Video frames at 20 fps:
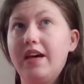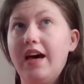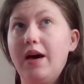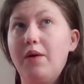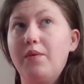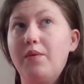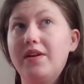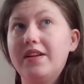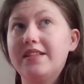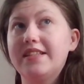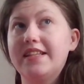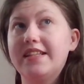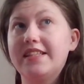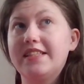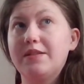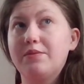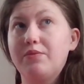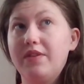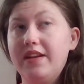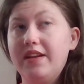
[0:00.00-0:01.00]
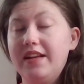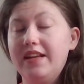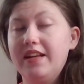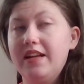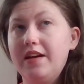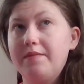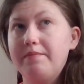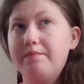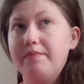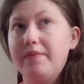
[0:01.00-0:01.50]
I wanted to get some reading
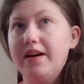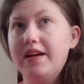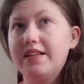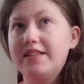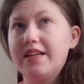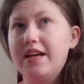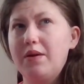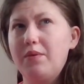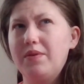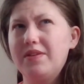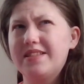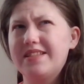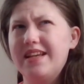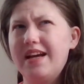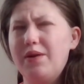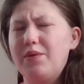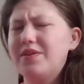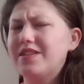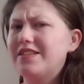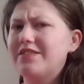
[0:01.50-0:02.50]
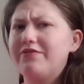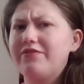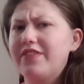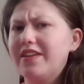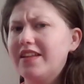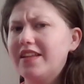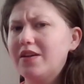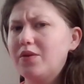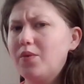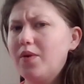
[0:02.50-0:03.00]
done, but I wasn't
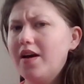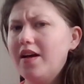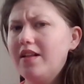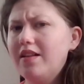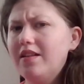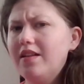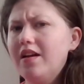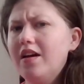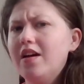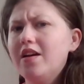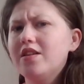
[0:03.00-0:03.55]
feeling well,